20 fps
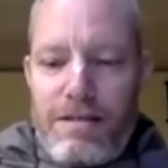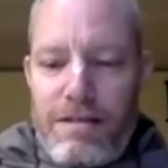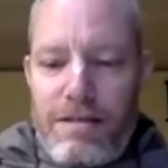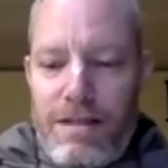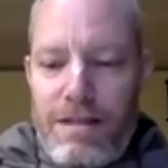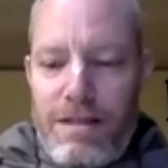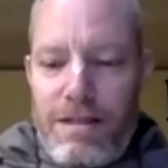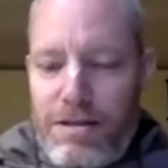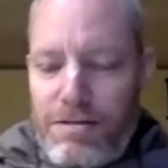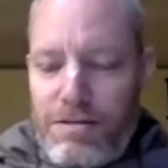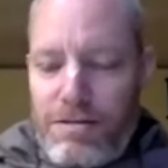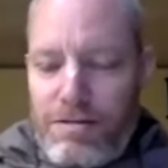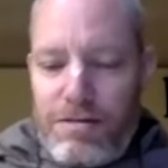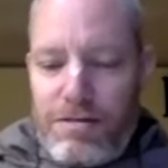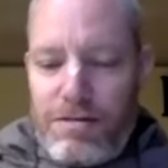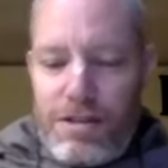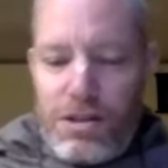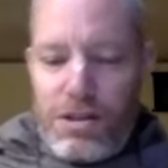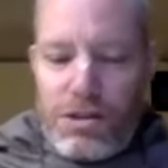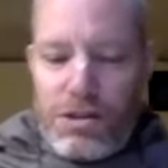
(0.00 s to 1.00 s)

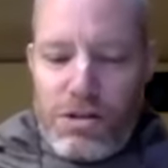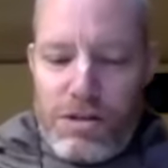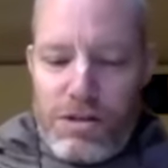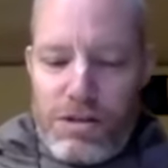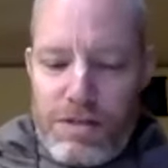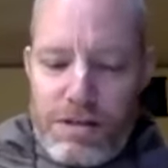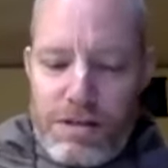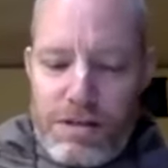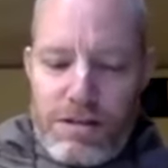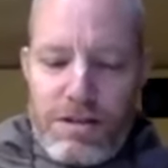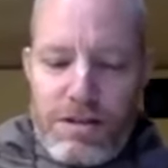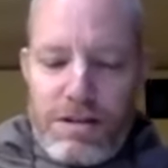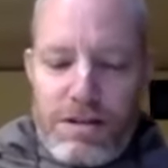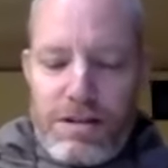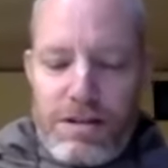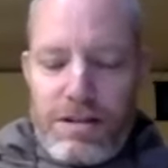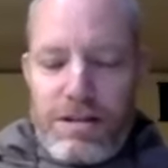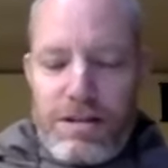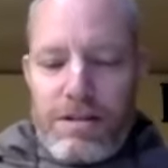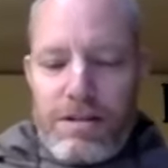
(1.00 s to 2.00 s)
they're serving
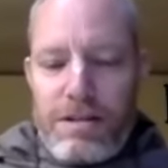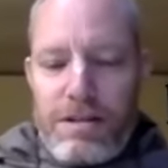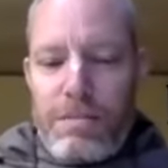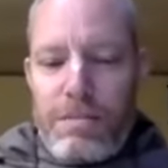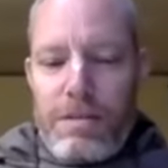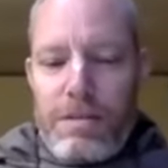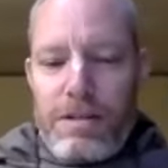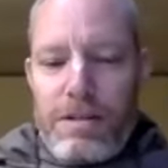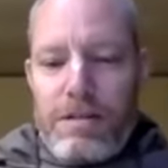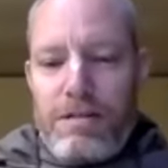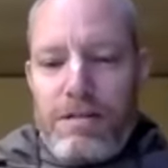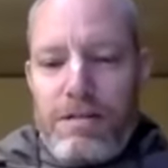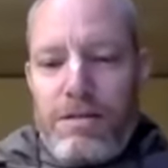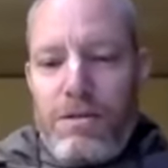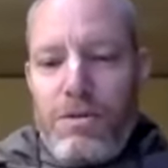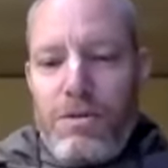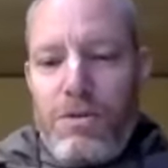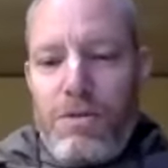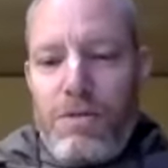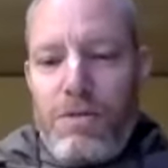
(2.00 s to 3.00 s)
her and
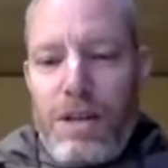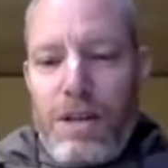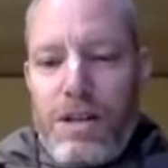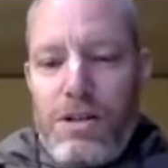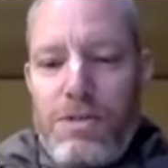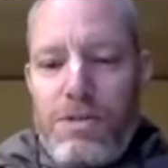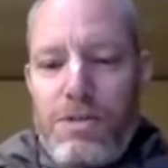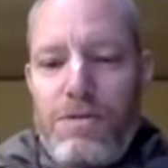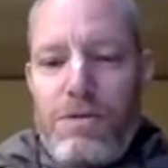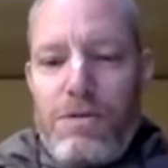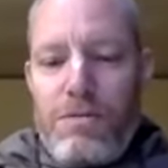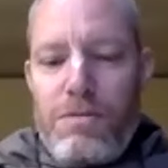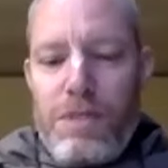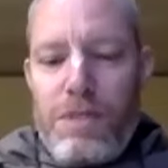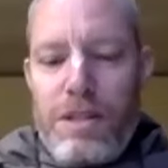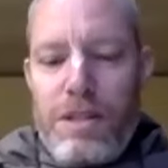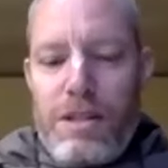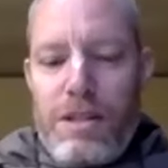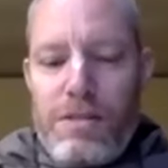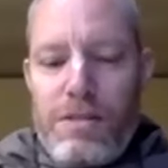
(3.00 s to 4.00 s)
helping to arrange
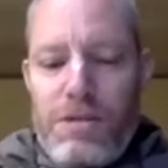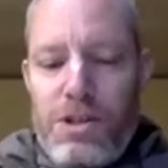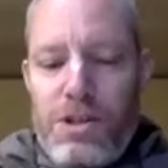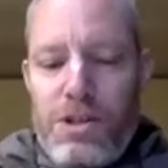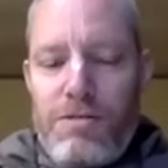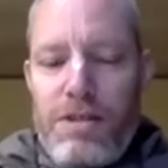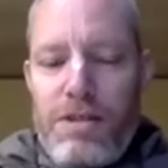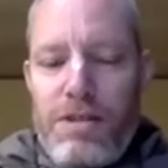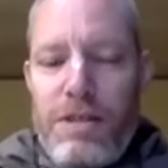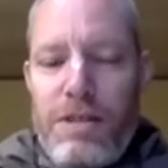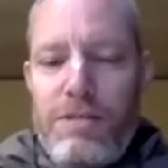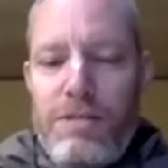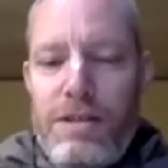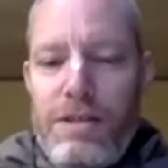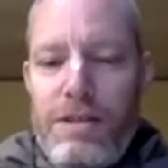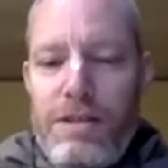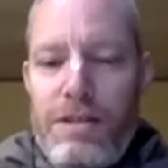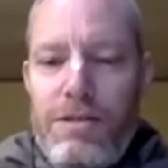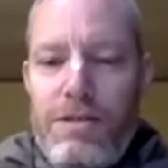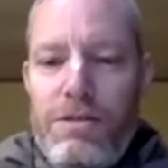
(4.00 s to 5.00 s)
for the meetings with
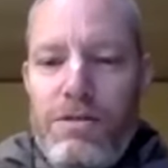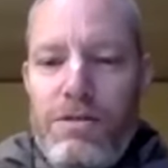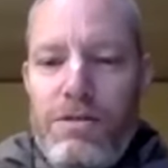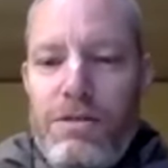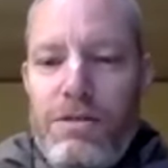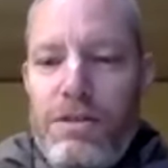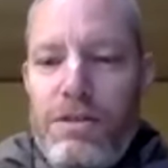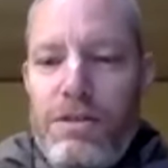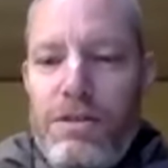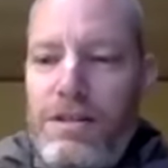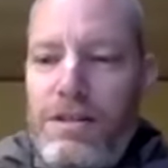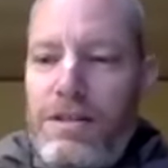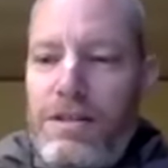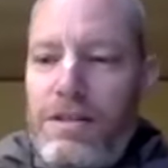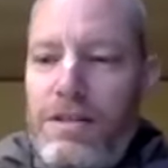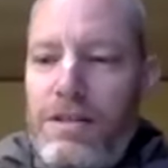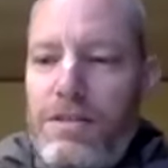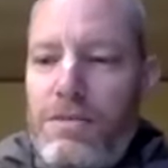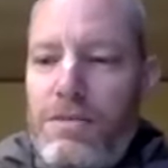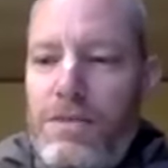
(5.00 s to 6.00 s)
Chandravali. And so
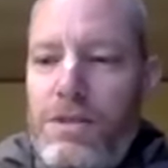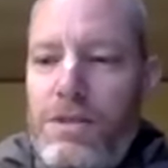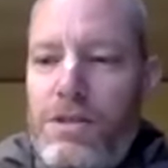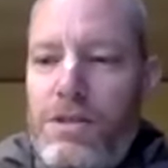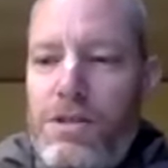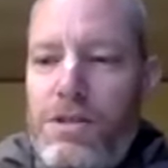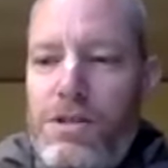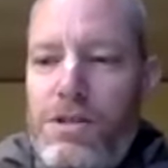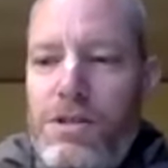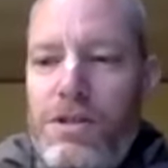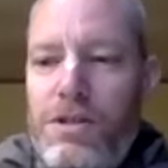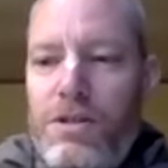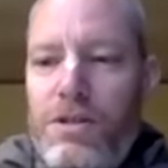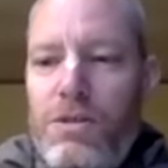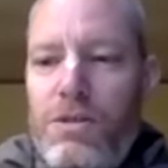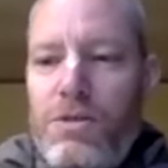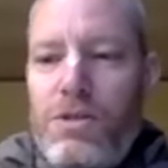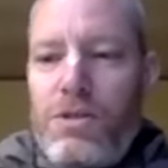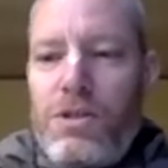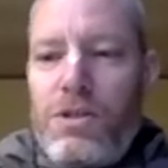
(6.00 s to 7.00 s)
when Krishna
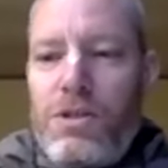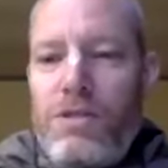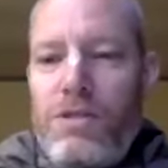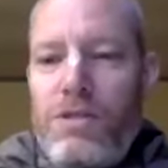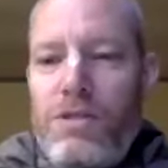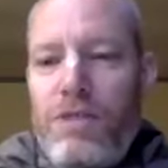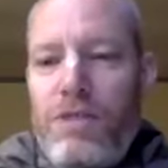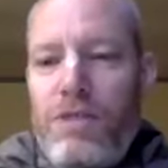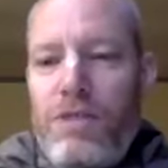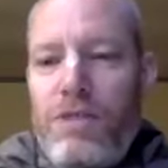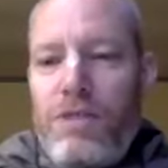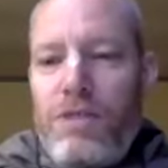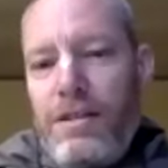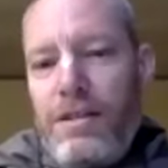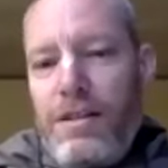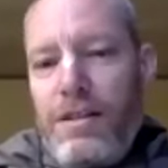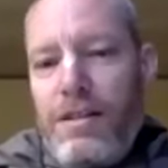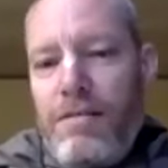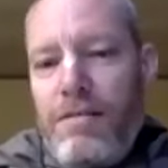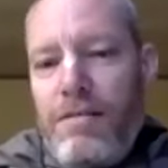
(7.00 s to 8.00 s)
goes with Chandravali
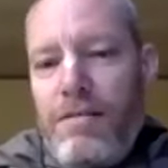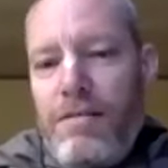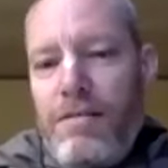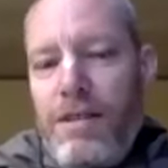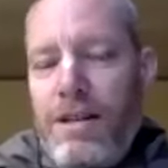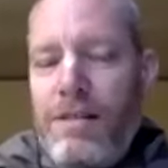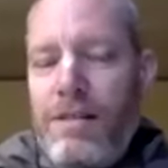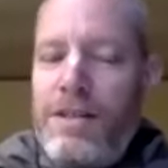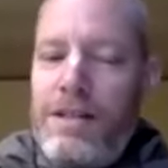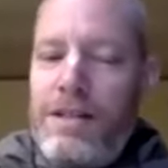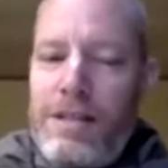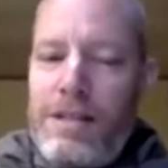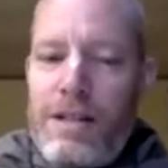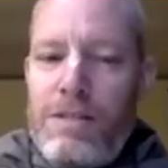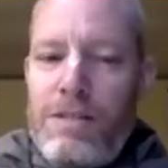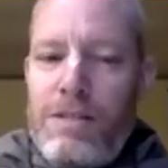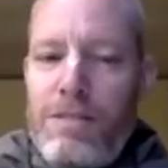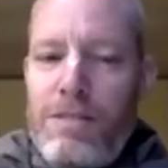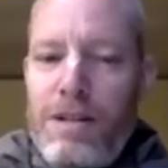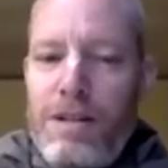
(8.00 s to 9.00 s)
and Radha finds
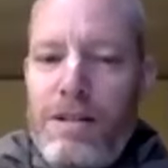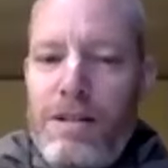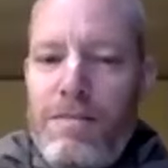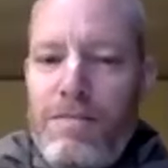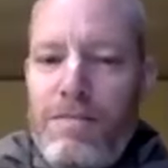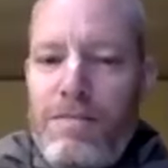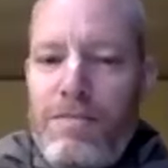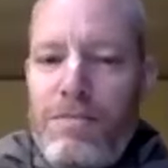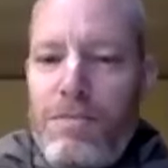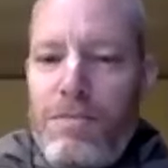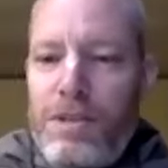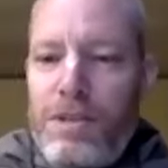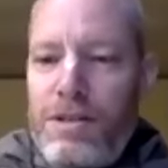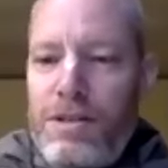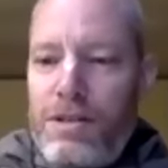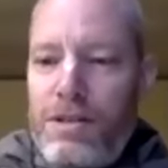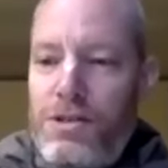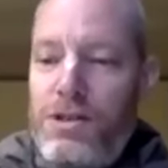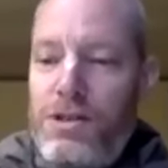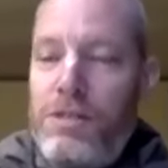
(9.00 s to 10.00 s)
out about it,
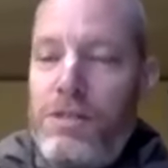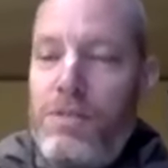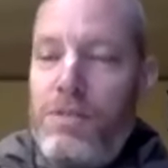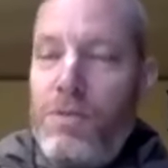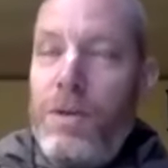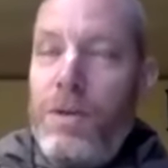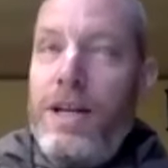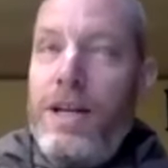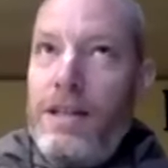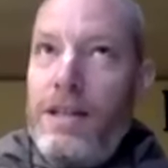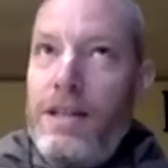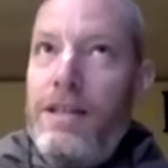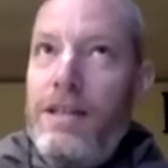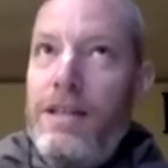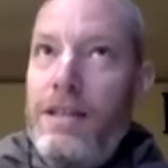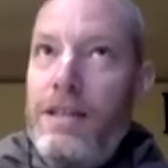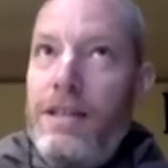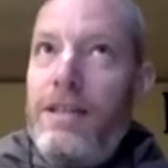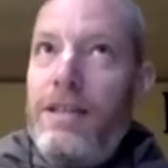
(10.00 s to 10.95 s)
because she's been waiting